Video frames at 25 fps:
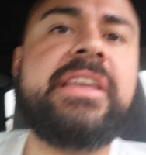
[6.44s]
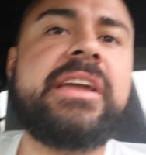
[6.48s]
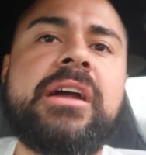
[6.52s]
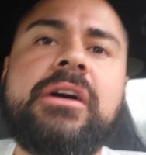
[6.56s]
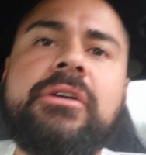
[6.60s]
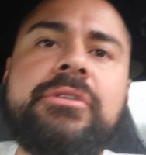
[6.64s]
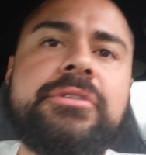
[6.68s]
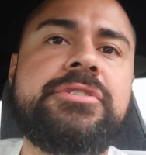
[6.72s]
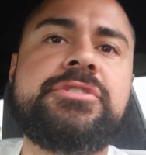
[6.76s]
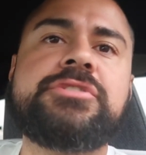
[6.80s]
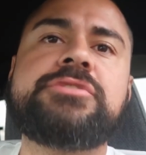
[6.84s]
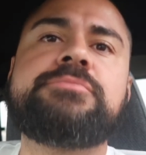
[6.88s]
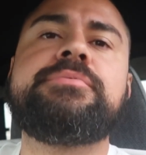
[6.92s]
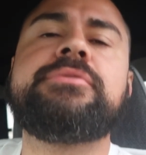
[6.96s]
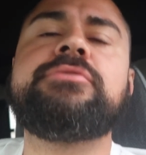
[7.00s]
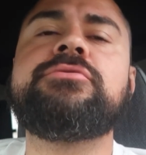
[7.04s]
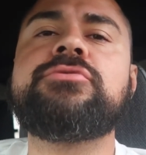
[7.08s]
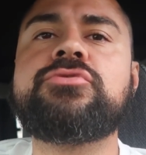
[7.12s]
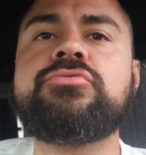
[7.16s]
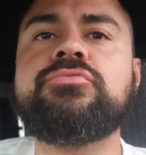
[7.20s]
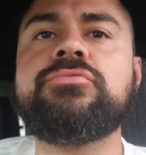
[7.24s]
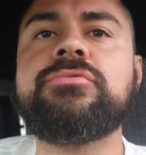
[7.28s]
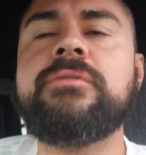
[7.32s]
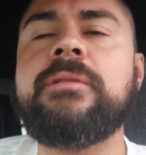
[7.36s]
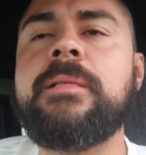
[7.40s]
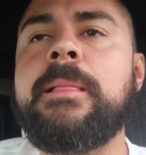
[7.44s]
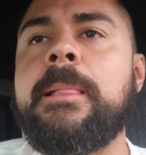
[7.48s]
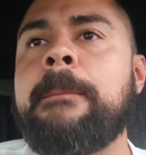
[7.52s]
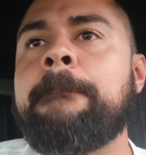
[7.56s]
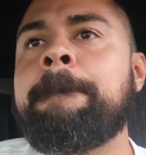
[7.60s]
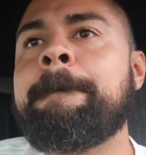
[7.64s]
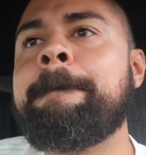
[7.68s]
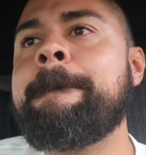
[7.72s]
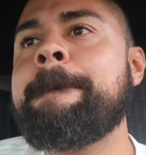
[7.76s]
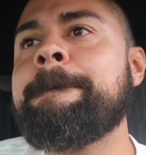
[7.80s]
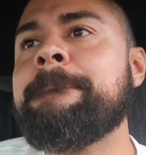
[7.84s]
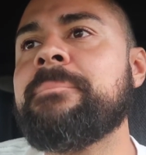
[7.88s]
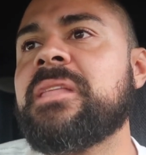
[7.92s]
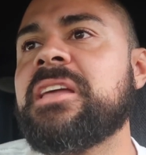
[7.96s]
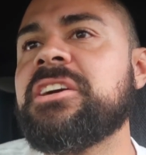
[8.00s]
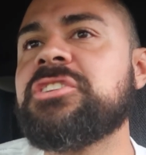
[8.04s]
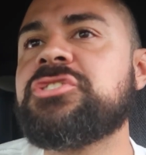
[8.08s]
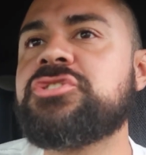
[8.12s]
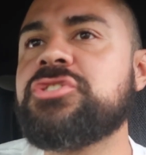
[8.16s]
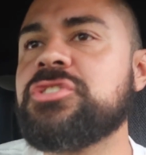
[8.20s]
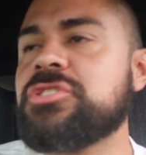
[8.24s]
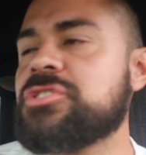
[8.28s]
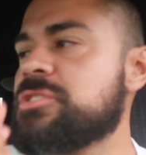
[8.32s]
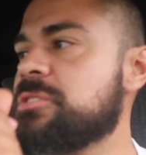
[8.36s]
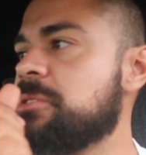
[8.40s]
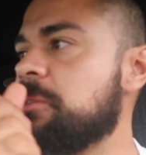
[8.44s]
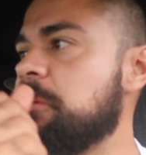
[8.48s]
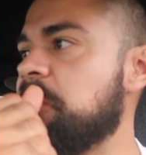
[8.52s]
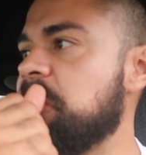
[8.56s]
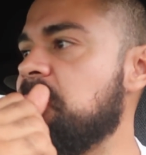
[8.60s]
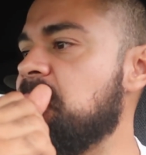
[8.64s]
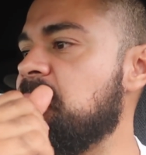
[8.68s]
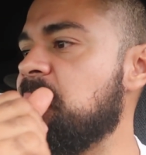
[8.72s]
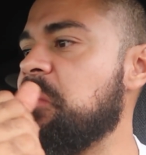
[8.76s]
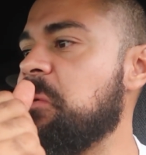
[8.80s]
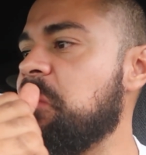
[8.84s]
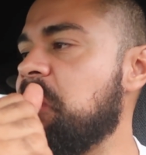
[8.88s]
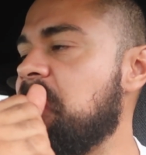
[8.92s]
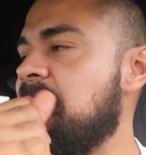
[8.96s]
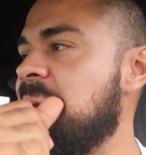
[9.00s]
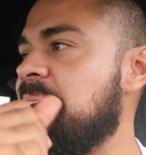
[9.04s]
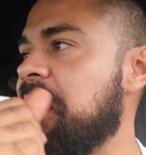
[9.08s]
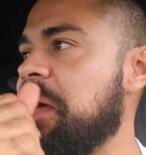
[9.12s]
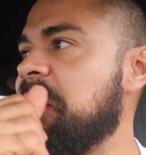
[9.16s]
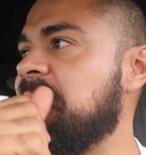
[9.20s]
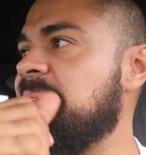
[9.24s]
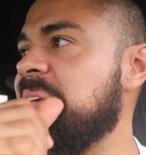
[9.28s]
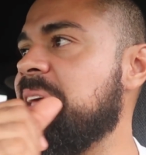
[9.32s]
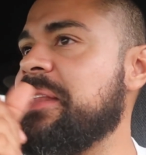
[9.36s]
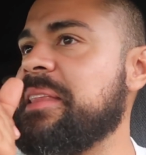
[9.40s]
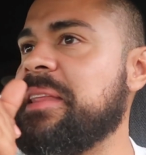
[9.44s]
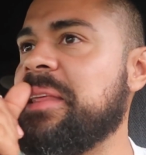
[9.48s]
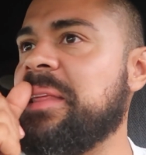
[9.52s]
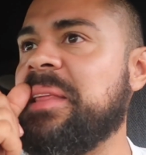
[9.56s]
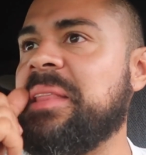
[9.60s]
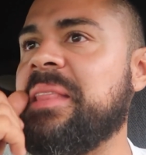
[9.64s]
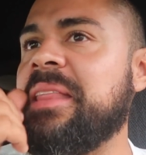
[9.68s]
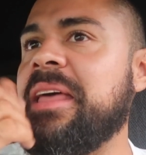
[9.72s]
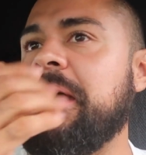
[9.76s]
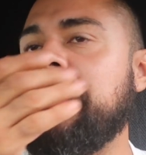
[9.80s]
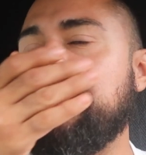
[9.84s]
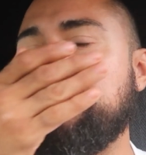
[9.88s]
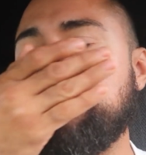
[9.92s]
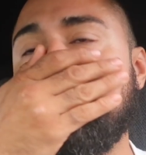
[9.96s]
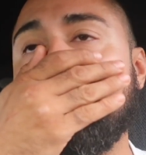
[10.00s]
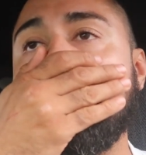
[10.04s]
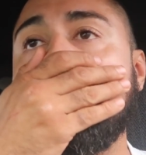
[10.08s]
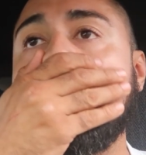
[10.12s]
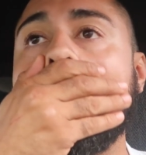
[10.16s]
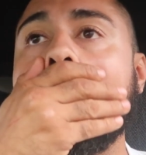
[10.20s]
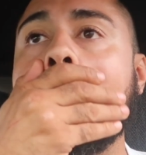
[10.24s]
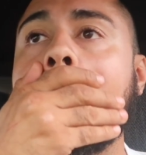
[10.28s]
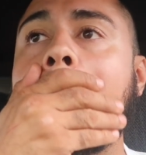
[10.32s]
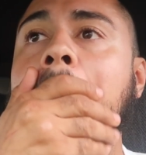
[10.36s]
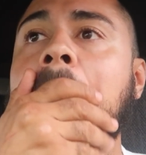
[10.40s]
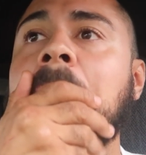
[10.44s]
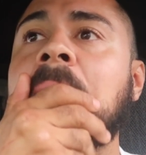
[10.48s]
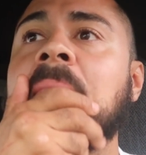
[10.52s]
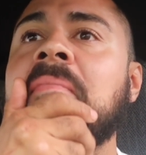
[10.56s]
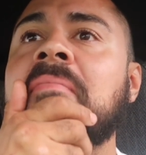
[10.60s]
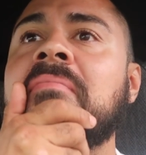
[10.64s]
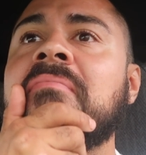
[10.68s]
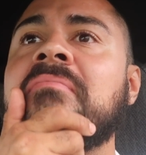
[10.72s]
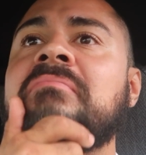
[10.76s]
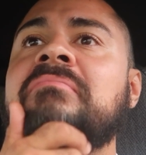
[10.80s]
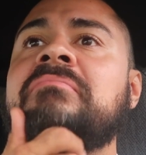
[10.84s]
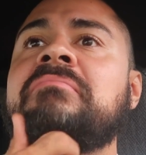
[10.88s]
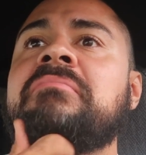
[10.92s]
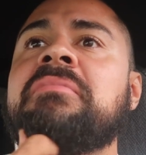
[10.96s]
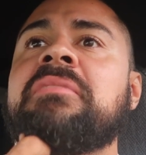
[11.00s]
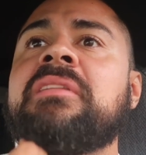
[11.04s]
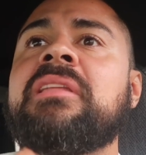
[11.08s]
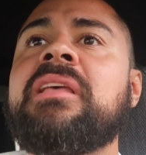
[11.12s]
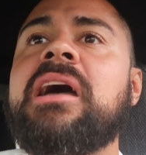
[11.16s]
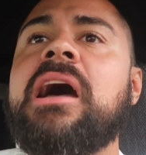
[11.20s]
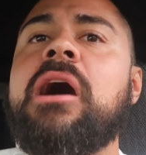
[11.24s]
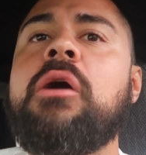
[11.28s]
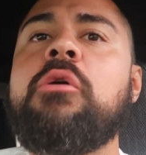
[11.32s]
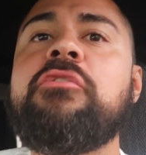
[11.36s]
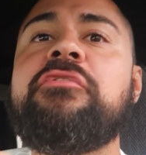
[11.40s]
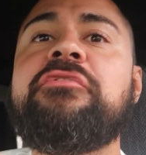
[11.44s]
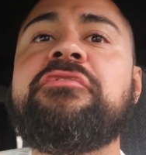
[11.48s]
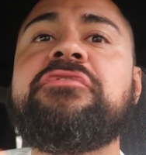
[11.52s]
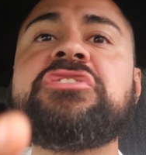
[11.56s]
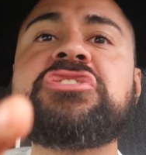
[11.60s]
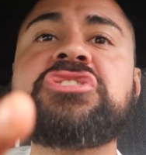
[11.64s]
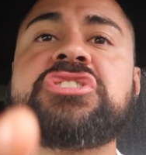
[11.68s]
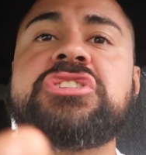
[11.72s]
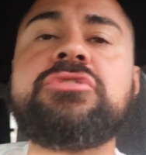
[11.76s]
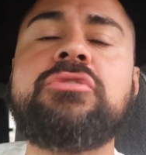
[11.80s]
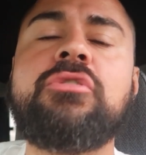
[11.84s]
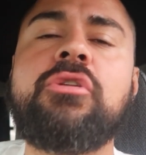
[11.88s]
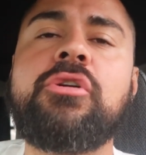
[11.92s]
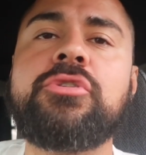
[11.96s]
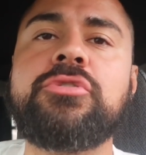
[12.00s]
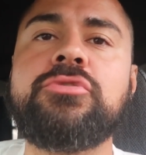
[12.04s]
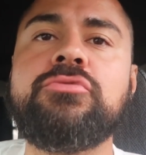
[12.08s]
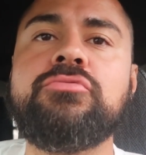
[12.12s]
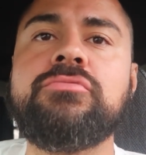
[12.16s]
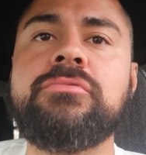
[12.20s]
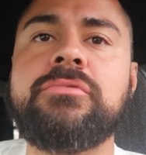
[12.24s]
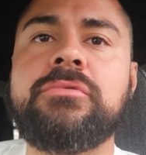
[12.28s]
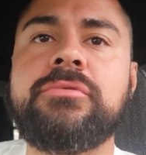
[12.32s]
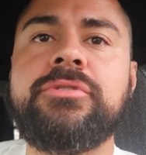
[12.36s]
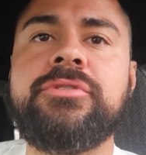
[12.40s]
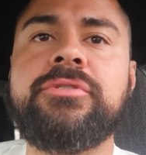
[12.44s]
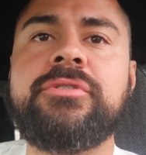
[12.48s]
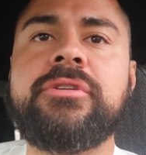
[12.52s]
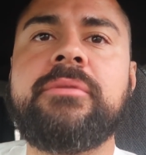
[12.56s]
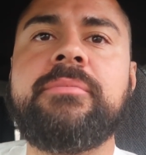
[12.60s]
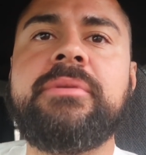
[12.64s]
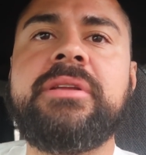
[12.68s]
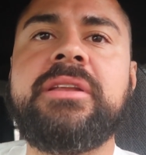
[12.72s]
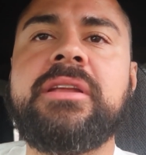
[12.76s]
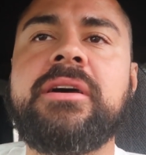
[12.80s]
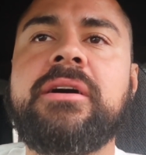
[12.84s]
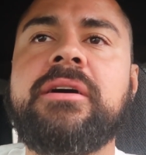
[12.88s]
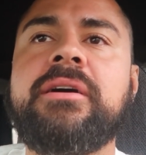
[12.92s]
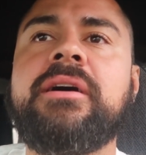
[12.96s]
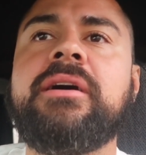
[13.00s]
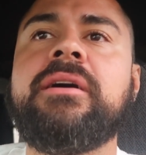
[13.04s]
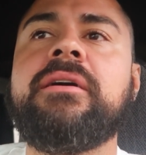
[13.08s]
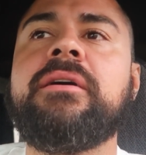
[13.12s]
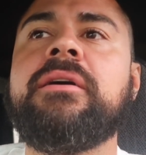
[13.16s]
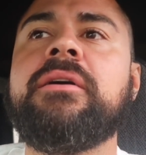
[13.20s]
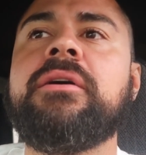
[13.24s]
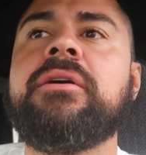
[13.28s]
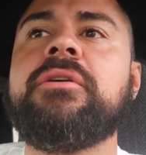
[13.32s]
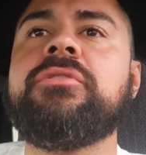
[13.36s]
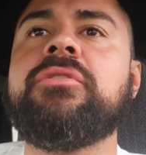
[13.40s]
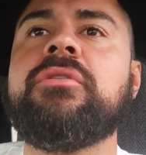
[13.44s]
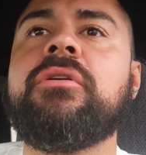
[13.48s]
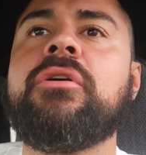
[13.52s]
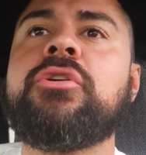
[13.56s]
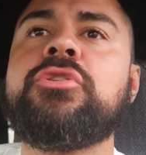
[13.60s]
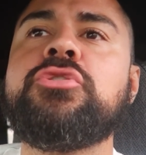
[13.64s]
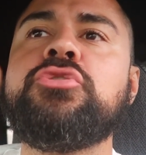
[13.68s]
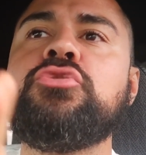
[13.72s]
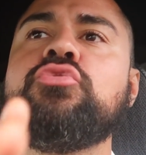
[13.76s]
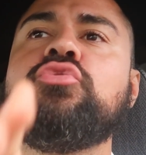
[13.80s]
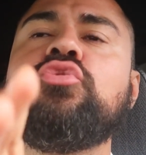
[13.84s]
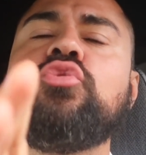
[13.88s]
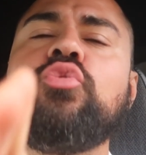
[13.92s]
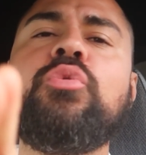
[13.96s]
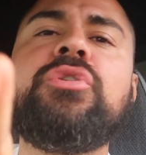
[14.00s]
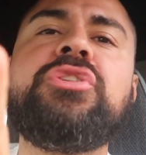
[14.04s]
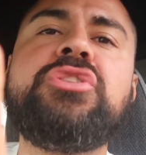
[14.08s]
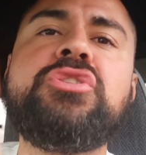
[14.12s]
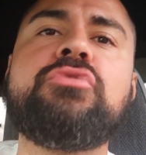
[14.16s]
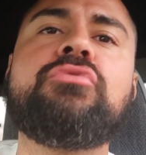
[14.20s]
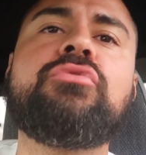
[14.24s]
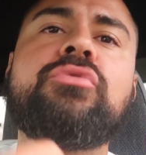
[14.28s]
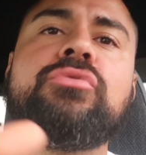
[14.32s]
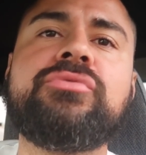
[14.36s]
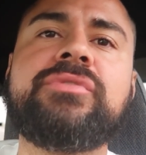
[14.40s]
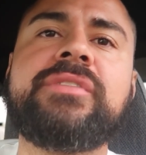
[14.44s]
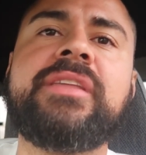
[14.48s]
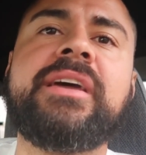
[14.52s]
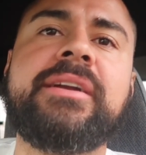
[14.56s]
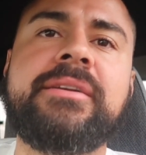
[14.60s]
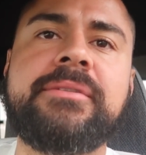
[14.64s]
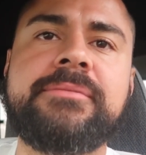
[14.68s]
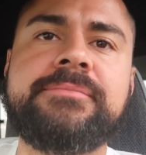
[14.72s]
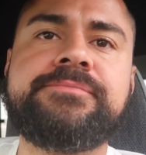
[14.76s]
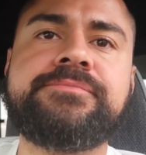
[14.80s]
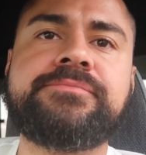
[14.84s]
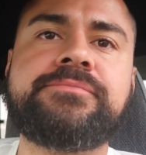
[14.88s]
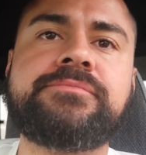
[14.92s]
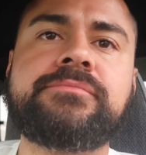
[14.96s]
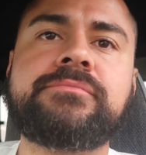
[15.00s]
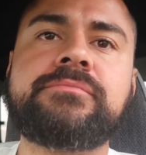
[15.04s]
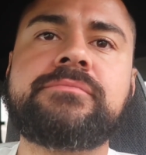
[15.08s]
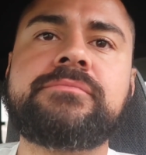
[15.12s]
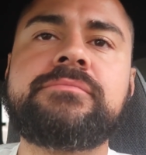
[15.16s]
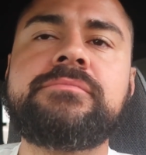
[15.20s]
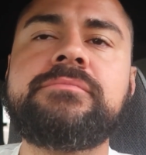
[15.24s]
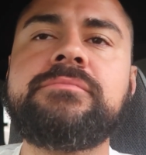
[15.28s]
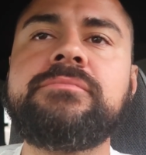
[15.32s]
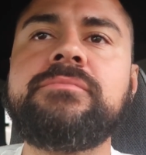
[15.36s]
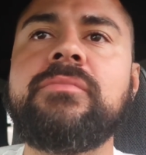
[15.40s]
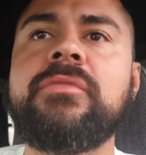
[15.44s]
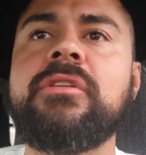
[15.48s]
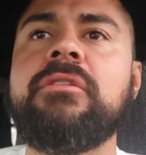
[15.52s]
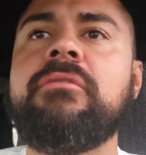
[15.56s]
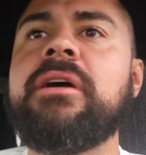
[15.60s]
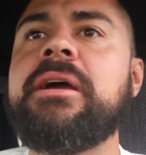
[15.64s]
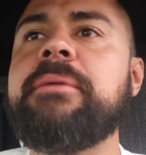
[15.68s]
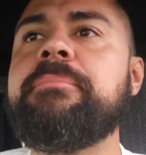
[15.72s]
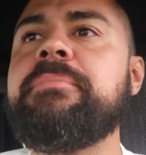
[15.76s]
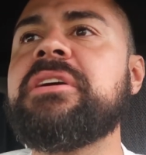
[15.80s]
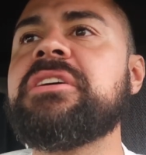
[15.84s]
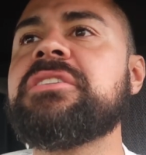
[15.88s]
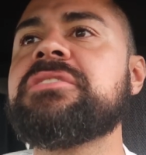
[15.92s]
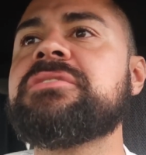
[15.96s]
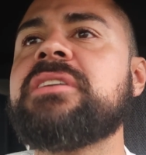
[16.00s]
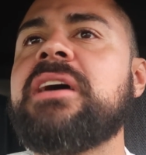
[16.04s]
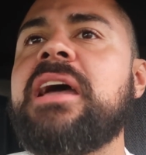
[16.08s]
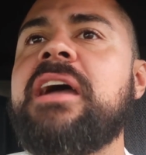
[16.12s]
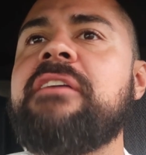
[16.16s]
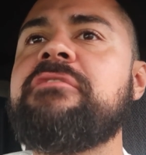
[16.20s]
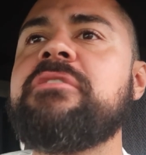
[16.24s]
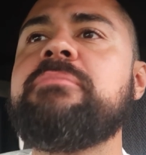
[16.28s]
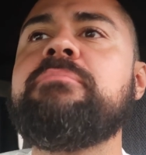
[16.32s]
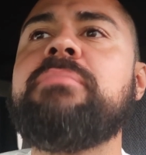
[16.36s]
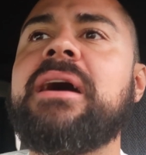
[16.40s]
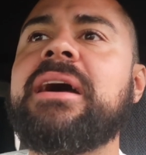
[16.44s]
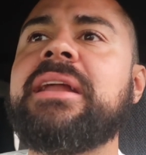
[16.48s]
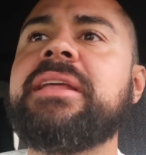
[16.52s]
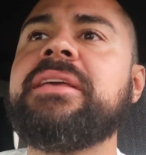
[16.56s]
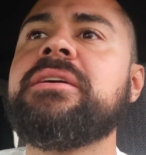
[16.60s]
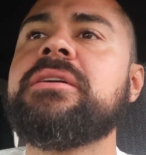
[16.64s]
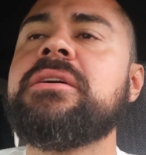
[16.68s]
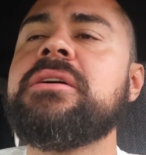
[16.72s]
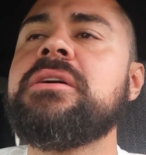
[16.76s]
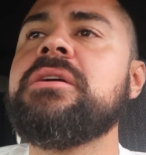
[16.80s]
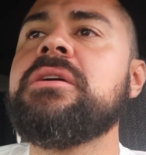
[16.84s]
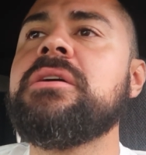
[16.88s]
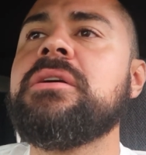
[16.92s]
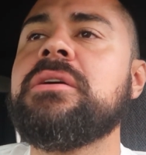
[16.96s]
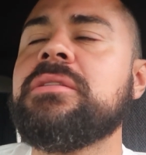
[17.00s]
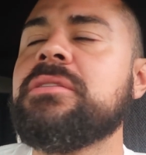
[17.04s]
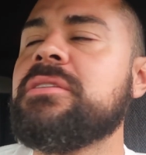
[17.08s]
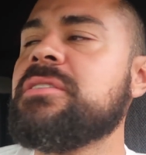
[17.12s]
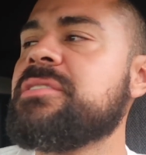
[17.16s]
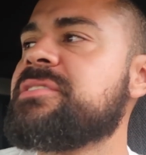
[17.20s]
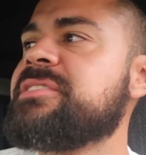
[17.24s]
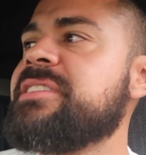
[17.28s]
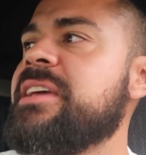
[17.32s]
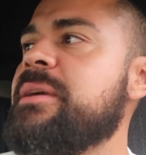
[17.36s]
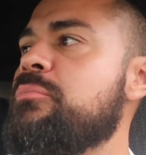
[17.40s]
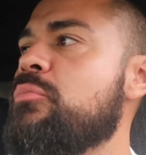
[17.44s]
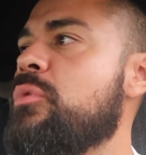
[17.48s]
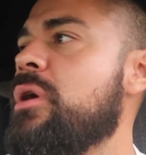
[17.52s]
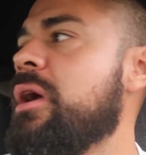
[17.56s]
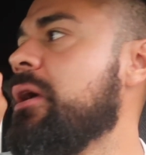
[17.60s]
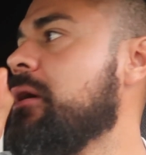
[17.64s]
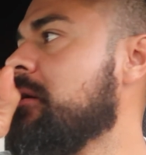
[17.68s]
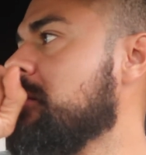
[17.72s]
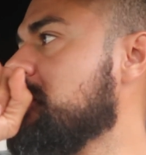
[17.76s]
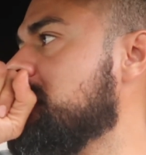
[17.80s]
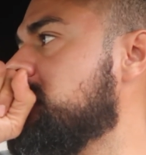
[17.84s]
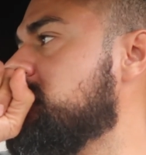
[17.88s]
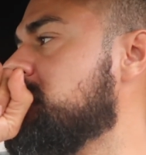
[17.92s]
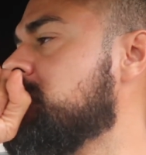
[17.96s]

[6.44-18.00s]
out here is spiritual. It's just, at the end of the day, how efficient are you? You know what I mean? Are you doing your own thing? Right? Because everybody, the same way,